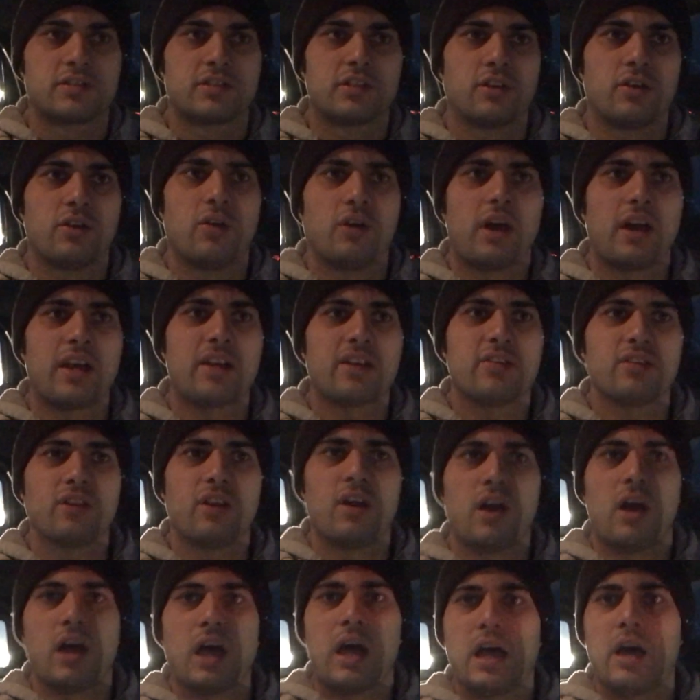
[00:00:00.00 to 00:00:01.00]
So I don't
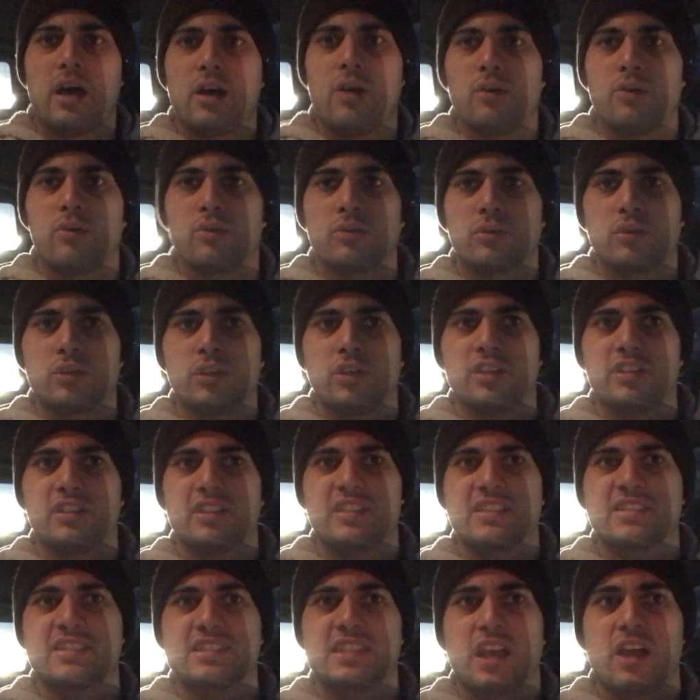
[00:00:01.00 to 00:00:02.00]
know how good
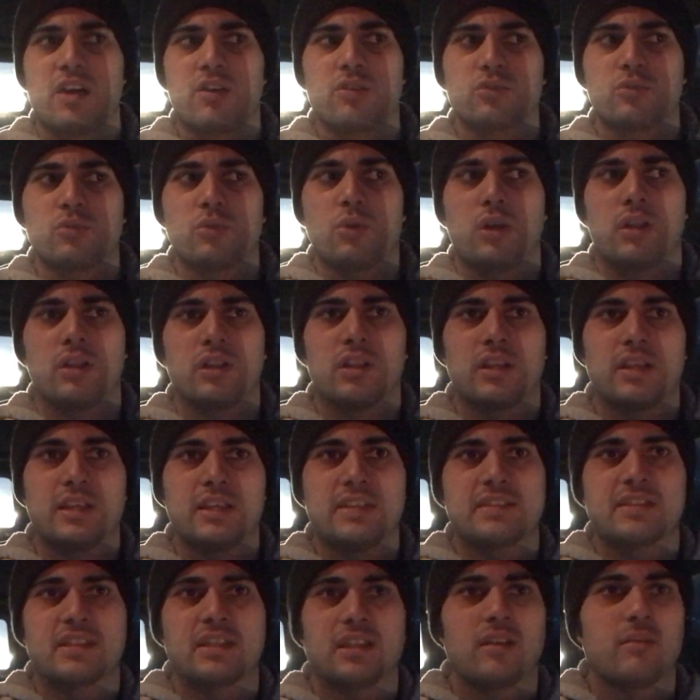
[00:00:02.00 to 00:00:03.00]
the sound quality
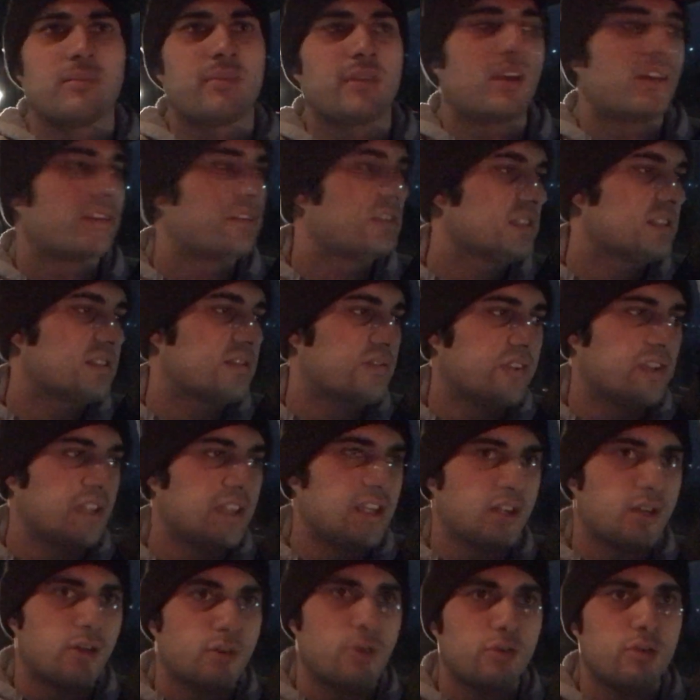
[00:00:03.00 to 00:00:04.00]
is going to be on this
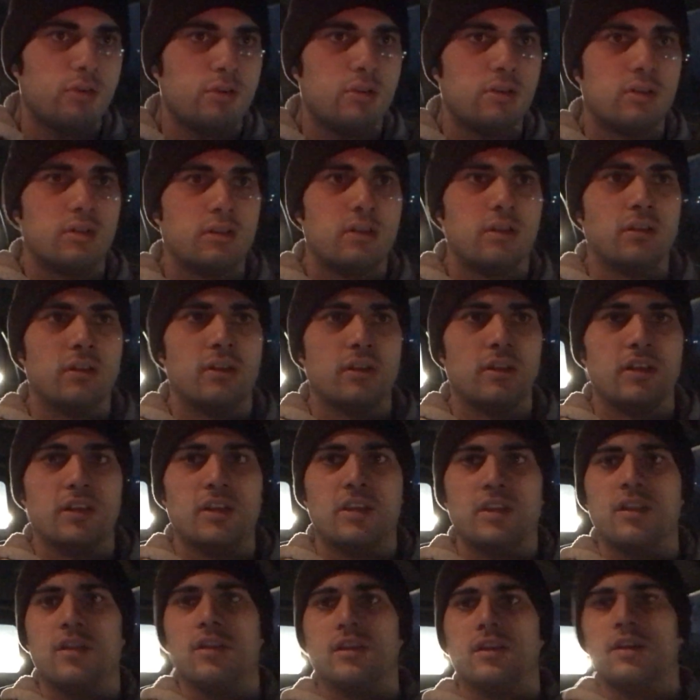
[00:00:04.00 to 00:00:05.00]
video,
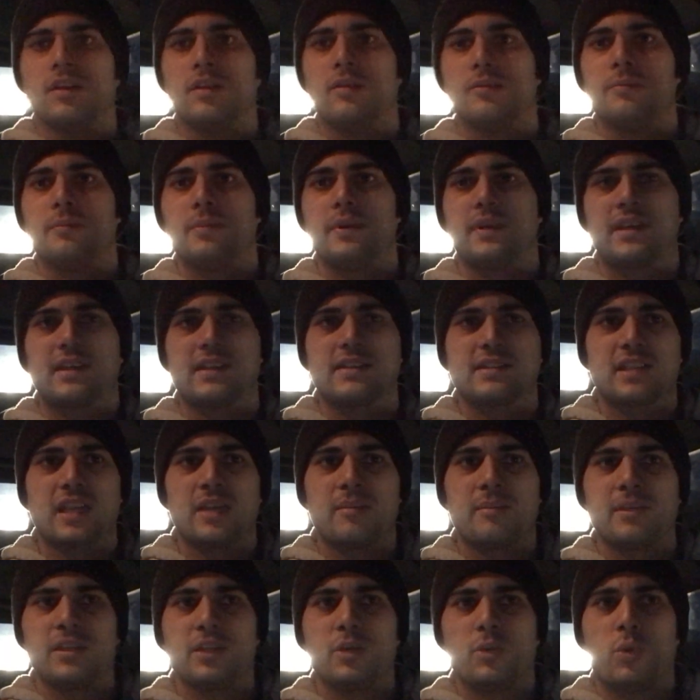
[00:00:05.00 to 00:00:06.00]
because
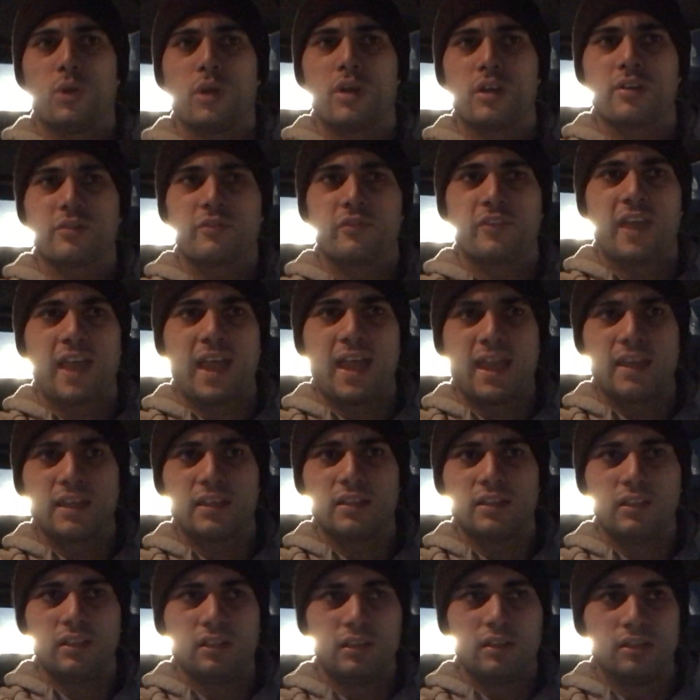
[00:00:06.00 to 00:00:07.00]
I'm in the work
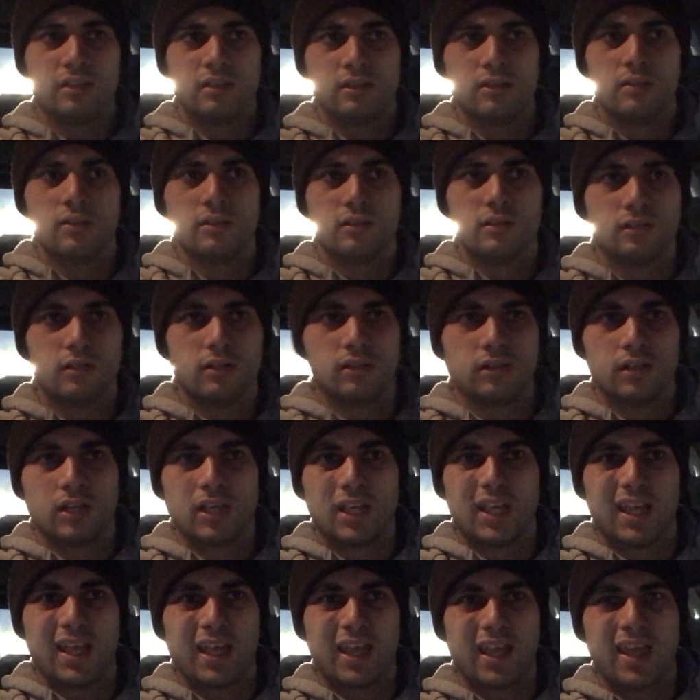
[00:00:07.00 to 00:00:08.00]
van
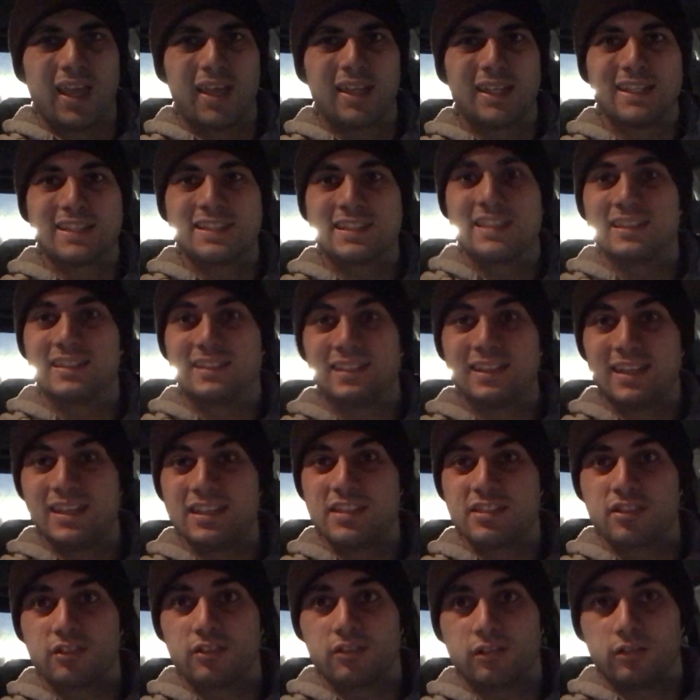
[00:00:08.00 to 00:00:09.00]
and it's a
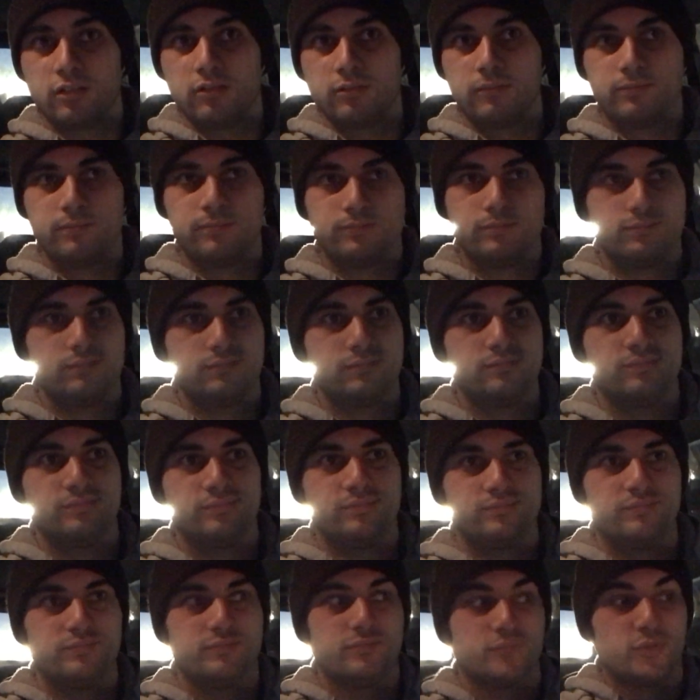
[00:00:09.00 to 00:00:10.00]
diesel,
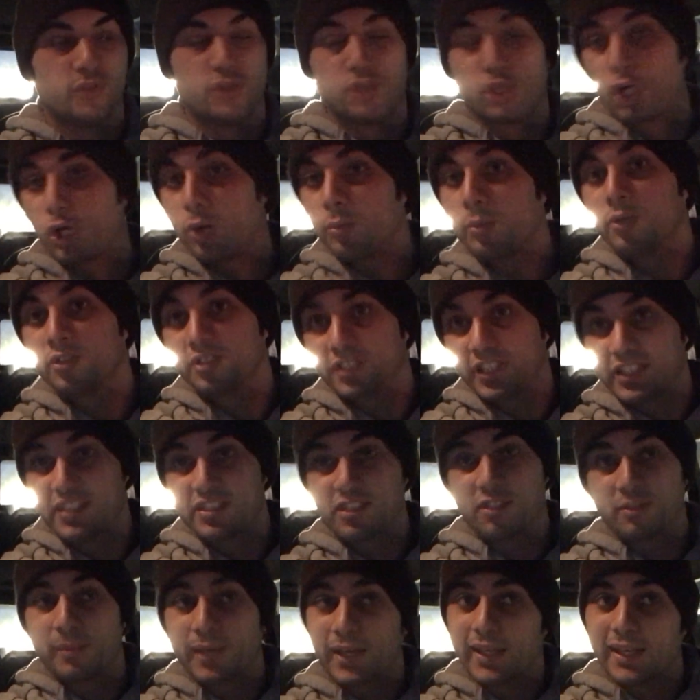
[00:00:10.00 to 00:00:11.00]
turbo
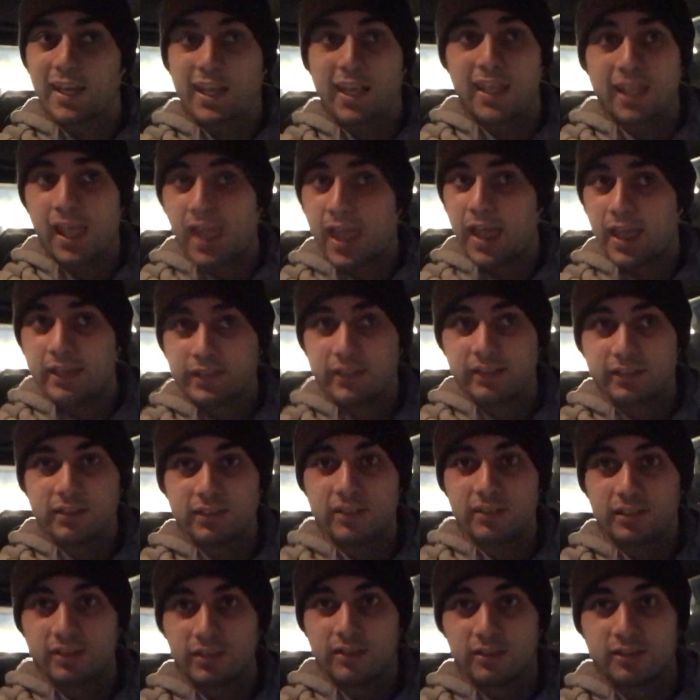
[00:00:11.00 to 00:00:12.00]
diesel might I add,
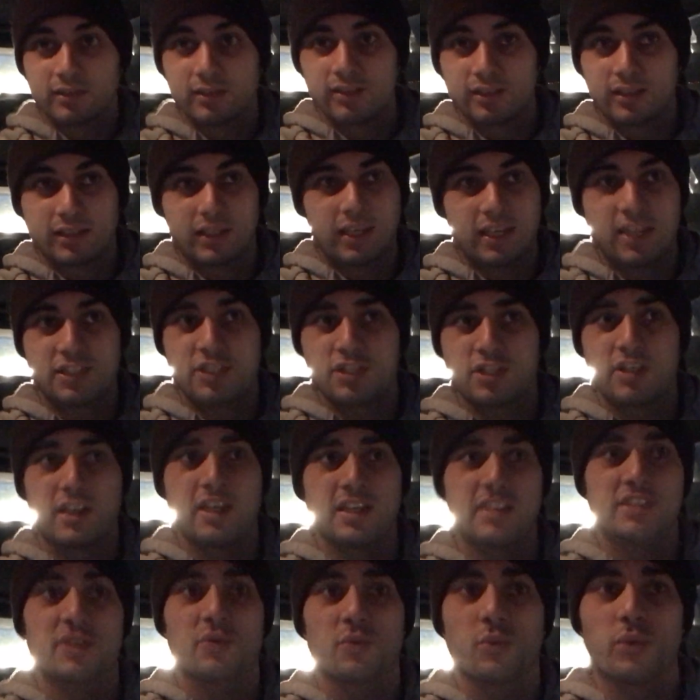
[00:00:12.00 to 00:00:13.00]
in case you
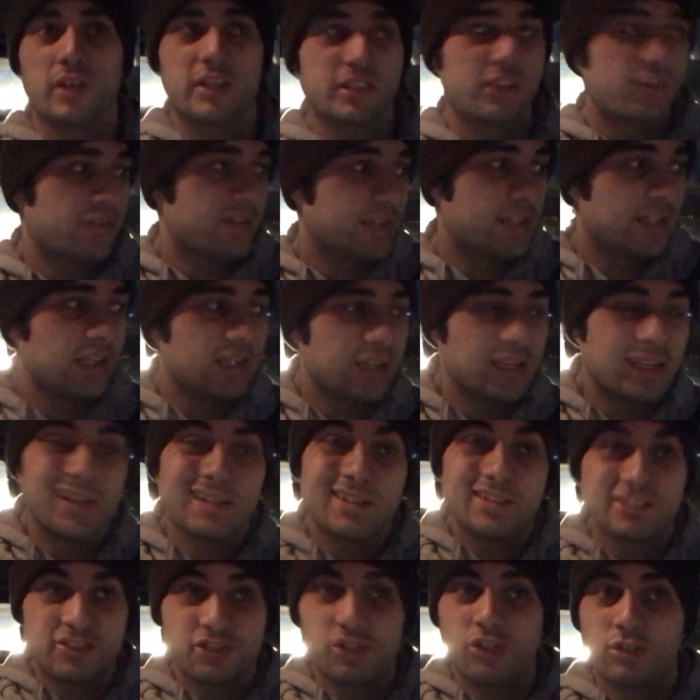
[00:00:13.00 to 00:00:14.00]
guys are wondering. It
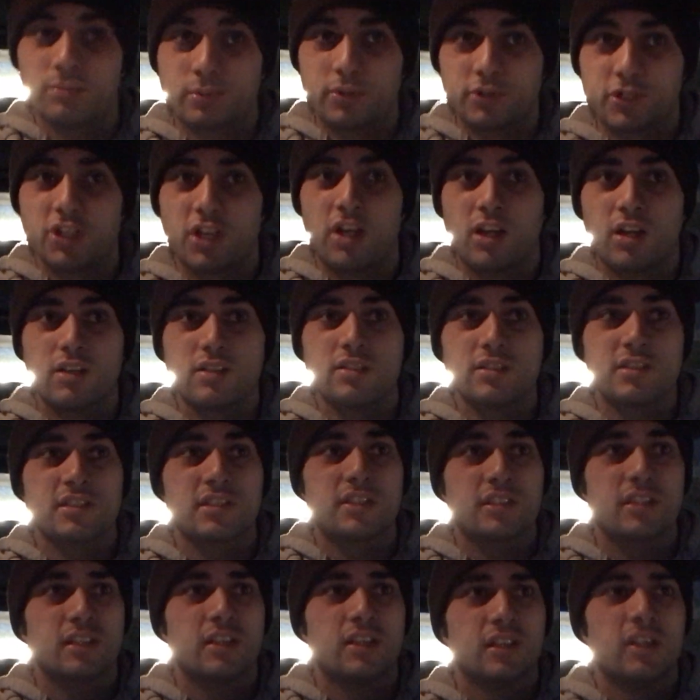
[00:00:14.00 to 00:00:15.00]
is
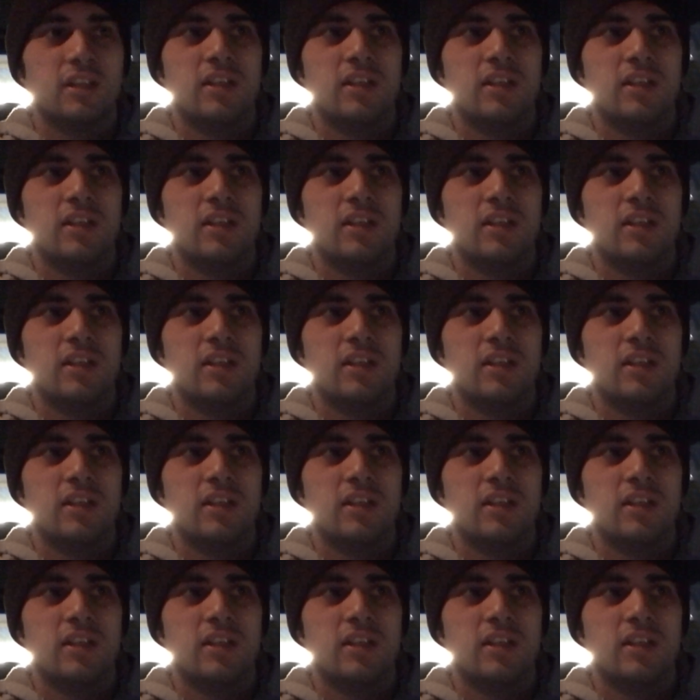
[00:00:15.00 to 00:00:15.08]
turbocharged.